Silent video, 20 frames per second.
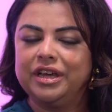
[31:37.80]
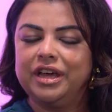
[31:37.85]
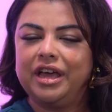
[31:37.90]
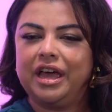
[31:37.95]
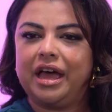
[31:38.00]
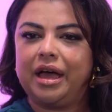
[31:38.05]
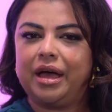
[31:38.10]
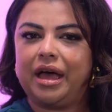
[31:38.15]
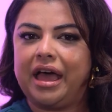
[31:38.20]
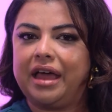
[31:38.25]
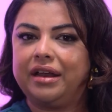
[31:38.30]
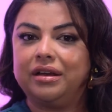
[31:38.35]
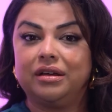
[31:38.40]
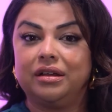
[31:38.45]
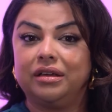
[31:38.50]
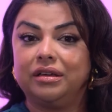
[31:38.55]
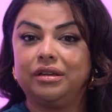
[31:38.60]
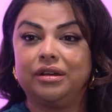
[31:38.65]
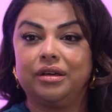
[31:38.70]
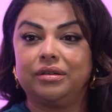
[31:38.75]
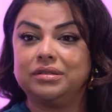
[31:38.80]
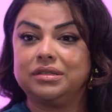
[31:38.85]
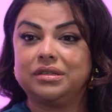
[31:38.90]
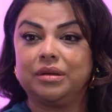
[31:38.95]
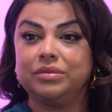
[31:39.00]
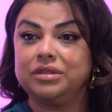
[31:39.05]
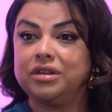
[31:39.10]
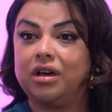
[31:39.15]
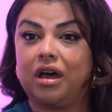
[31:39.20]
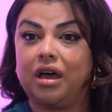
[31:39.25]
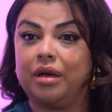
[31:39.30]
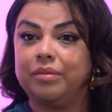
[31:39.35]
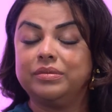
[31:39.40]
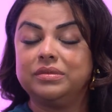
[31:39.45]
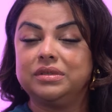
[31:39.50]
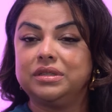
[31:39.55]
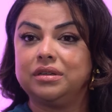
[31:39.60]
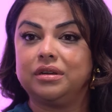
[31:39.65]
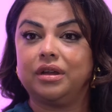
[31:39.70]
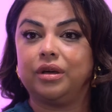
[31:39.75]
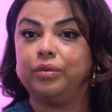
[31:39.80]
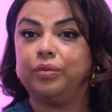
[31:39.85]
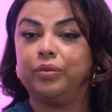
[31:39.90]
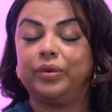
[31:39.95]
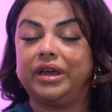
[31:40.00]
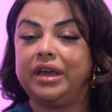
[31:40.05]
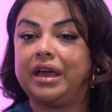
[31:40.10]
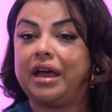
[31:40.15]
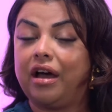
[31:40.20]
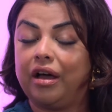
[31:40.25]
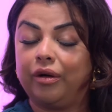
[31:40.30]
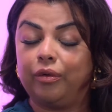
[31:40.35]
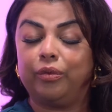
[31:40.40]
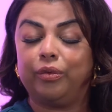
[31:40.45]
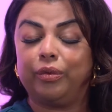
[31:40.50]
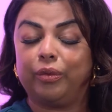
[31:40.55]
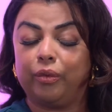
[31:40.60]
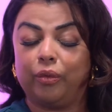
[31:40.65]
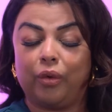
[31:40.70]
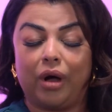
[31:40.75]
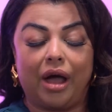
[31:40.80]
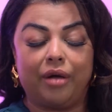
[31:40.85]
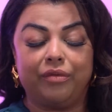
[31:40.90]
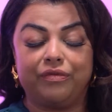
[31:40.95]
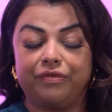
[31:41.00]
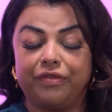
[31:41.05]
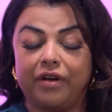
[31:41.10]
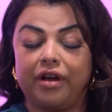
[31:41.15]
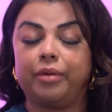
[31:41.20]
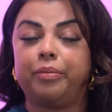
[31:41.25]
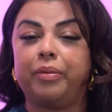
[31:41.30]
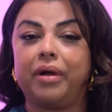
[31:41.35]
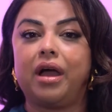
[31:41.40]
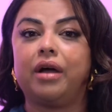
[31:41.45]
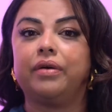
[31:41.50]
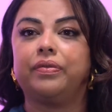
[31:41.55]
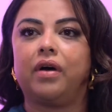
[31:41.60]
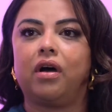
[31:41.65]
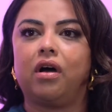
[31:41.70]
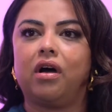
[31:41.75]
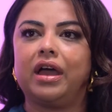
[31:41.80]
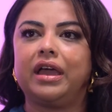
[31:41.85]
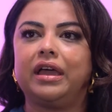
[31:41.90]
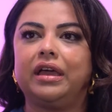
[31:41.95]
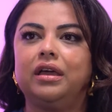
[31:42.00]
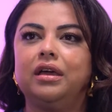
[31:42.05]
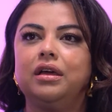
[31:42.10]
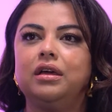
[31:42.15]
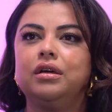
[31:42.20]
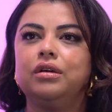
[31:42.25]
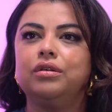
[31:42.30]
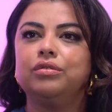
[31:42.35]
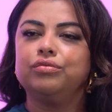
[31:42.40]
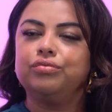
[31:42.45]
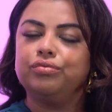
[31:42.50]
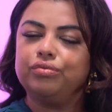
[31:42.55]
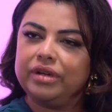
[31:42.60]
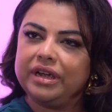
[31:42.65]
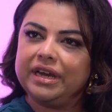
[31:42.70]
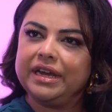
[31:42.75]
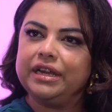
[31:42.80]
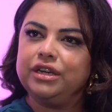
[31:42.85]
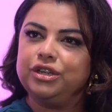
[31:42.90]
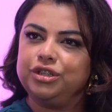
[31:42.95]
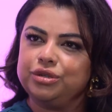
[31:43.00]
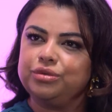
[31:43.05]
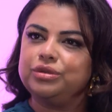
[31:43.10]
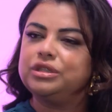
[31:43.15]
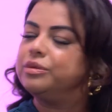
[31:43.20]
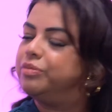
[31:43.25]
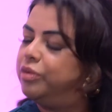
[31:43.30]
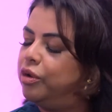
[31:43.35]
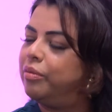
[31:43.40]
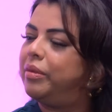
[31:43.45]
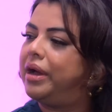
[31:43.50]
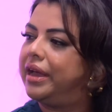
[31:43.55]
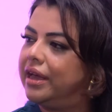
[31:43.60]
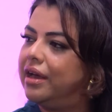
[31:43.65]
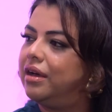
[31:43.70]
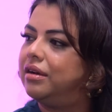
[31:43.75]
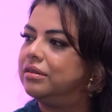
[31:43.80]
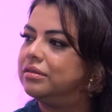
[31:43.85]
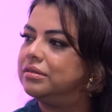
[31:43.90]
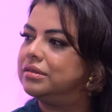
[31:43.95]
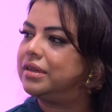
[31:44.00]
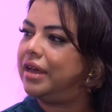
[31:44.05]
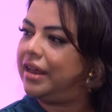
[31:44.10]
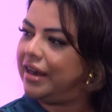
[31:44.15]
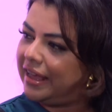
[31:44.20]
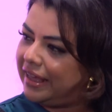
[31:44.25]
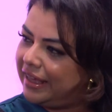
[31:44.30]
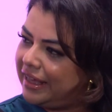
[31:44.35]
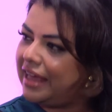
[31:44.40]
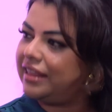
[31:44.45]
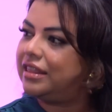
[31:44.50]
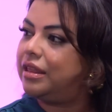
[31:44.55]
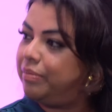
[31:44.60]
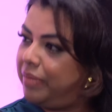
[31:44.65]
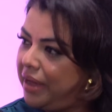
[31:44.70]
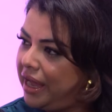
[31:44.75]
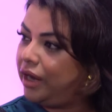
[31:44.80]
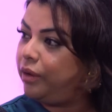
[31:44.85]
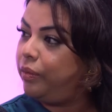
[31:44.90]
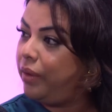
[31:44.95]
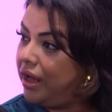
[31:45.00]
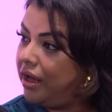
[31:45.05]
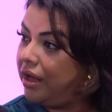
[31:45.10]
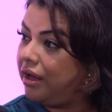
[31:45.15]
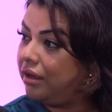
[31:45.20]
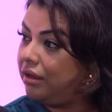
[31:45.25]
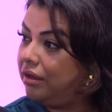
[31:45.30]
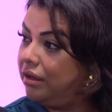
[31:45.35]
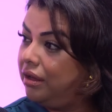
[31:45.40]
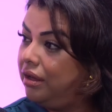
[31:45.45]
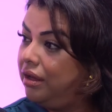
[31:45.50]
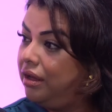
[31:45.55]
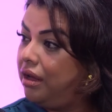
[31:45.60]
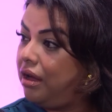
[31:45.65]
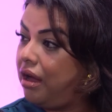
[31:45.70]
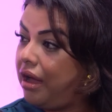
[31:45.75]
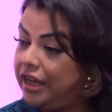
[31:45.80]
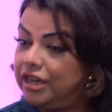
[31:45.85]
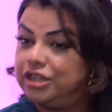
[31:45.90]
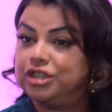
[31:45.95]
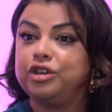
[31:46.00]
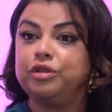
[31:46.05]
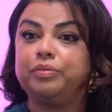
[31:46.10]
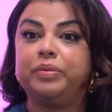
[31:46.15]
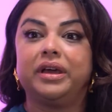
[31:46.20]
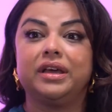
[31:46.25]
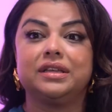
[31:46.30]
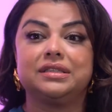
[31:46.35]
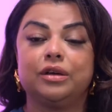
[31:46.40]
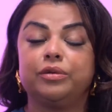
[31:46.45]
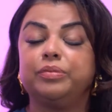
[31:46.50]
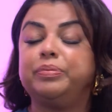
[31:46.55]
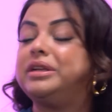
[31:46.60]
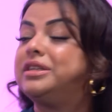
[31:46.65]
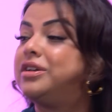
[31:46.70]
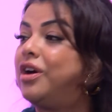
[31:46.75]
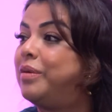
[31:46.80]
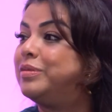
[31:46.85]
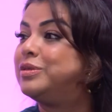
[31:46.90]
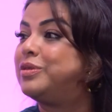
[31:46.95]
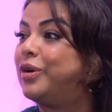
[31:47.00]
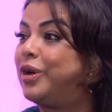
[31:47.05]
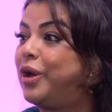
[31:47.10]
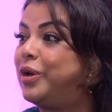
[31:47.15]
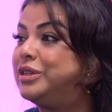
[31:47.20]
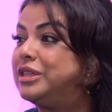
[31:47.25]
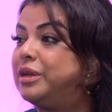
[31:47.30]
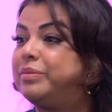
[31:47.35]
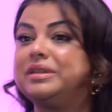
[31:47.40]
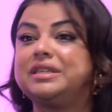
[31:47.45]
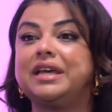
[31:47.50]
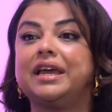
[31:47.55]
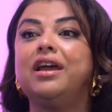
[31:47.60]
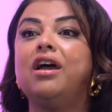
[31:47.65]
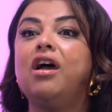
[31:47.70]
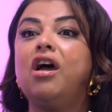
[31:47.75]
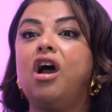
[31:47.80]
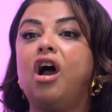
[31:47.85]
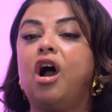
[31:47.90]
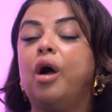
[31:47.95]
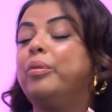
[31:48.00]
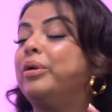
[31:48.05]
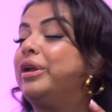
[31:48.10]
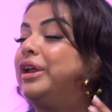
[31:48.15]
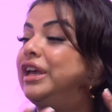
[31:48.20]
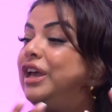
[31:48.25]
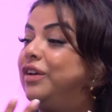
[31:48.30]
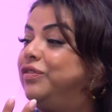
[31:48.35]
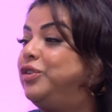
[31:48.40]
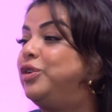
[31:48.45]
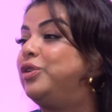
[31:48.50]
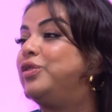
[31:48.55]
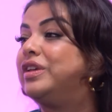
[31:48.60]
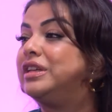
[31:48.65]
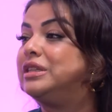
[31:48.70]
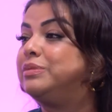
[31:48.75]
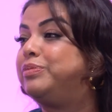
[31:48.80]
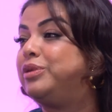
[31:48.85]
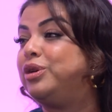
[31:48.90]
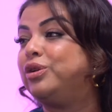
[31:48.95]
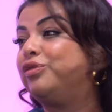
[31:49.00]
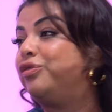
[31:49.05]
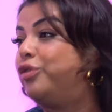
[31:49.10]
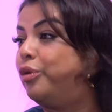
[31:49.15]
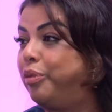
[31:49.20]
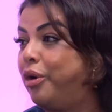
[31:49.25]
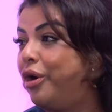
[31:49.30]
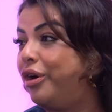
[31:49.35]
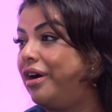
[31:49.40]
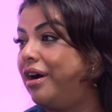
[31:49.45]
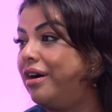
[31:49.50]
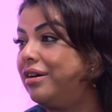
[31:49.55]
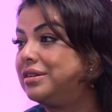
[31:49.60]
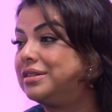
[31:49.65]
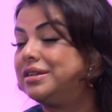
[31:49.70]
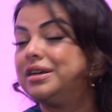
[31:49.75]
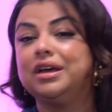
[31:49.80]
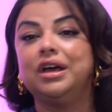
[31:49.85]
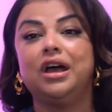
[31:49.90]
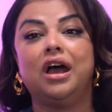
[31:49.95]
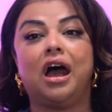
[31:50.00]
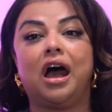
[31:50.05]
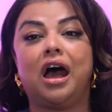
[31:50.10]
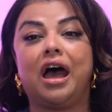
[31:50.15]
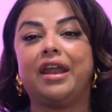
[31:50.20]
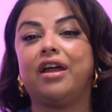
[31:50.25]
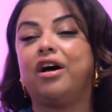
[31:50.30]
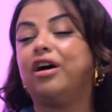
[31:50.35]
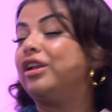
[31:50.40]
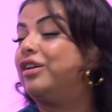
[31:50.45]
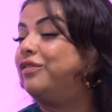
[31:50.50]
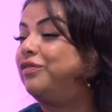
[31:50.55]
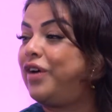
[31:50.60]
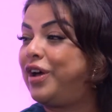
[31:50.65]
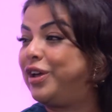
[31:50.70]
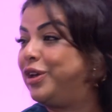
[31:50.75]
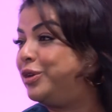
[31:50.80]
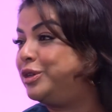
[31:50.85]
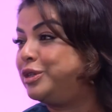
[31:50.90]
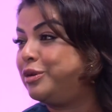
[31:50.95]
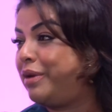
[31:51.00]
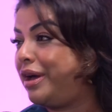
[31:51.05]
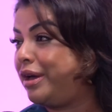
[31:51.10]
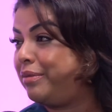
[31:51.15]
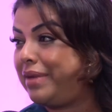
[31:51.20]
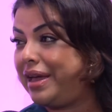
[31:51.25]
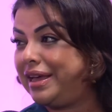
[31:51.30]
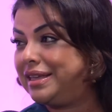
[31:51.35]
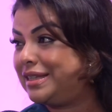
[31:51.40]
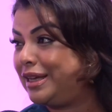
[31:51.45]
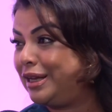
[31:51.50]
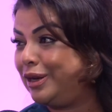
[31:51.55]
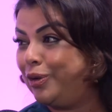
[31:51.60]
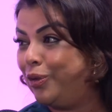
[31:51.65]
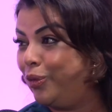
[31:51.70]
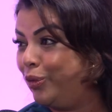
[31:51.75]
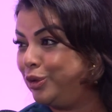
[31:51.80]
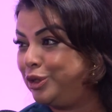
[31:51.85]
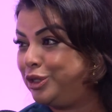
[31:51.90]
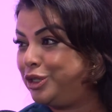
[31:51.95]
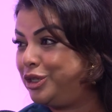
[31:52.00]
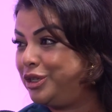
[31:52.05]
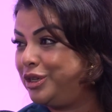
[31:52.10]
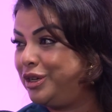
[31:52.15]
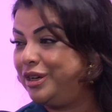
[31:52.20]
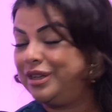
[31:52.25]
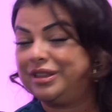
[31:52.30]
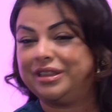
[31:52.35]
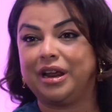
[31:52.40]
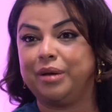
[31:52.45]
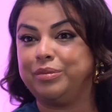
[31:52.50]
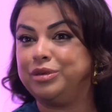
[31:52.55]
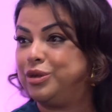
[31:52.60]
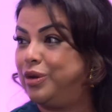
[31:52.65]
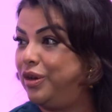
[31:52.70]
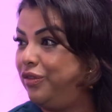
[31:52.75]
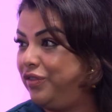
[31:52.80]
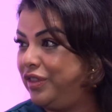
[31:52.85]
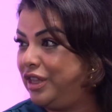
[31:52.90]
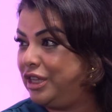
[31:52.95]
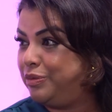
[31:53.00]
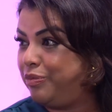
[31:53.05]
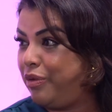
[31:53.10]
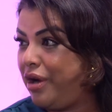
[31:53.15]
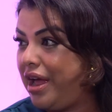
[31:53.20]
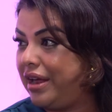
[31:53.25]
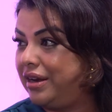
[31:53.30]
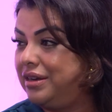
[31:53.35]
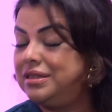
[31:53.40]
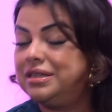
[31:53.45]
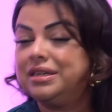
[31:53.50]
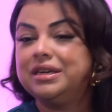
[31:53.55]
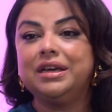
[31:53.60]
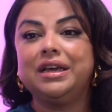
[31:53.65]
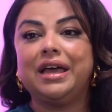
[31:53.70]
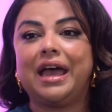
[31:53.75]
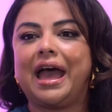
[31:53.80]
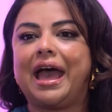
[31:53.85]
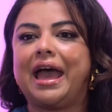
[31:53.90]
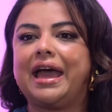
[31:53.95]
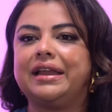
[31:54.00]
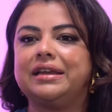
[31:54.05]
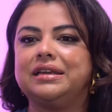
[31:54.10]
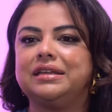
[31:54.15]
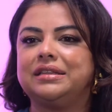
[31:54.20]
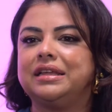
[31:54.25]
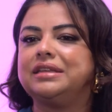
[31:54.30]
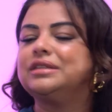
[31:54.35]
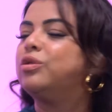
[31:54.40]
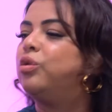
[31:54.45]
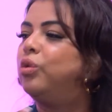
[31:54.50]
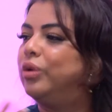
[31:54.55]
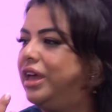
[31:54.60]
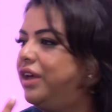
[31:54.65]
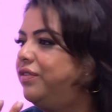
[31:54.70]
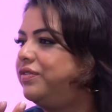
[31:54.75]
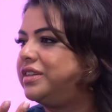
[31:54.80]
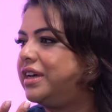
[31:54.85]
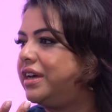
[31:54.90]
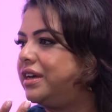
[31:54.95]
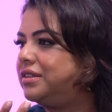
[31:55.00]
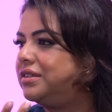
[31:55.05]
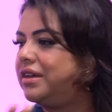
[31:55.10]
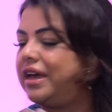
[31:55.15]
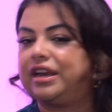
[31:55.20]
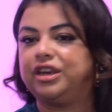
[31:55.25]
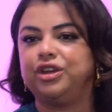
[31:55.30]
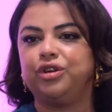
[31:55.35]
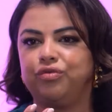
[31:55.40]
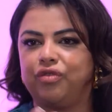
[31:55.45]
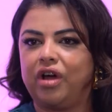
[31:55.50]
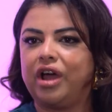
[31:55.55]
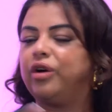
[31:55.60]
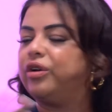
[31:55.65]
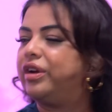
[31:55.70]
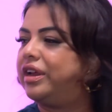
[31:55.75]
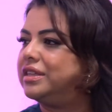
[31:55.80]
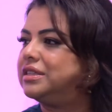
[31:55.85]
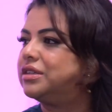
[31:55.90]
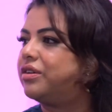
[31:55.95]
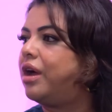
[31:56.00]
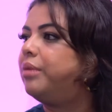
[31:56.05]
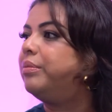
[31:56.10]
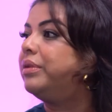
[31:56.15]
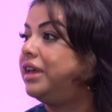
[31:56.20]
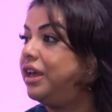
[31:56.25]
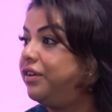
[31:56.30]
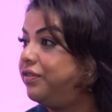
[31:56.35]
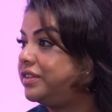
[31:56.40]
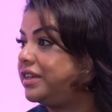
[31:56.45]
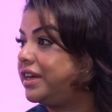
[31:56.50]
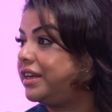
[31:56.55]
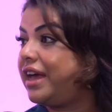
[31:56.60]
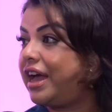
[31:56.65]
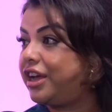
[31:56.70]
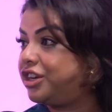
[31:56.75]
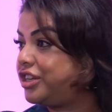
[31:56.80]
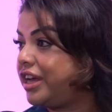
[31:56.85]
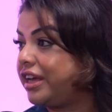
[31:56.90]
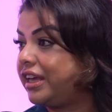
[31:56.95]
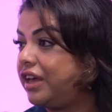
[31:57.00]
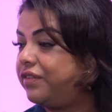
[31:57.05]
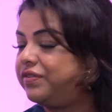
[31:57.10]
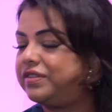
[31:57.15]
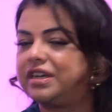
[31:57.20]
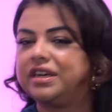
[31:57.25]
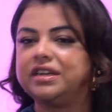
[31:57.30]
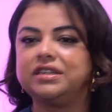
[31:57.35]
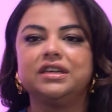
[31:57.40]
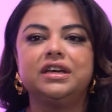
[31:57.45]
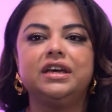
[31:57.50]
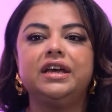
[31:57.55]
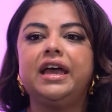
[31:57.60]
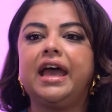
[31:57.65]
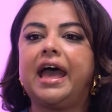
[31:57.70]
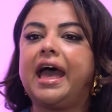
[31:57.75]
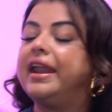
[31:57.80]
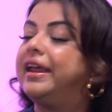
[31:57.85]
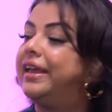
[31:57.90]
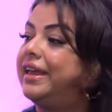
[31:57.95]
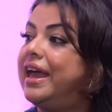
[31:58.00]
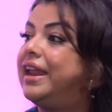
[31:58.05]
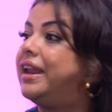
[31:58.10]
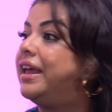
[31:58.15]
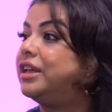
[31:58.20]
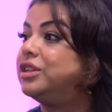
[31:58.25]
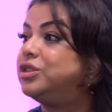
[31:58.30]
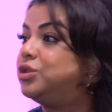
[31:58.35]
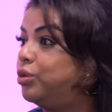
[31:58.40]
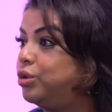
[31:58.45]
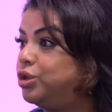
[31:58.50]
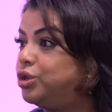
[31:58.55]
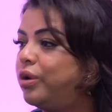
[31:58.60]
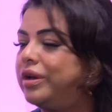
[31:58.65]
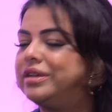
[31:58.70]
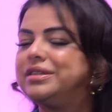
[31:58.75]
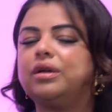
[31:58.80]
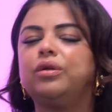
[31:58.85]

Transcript: Yeah. And, you know, sometimes, you know, we, uh, I'm very proud that I really do support my girls and mm. I get them mm. paid work. Mm. I do because there'll be times where I'll go to them and say, I'm going to give you this beautiful product. Yes. And I'll invite you to my amazing launch yes. that I'm doing for this brand. Yes. And there's called Gifted. And mm. you write on Instagram, Gifted, hashtag yes. Gifted. Yeah. And again, it's your choice.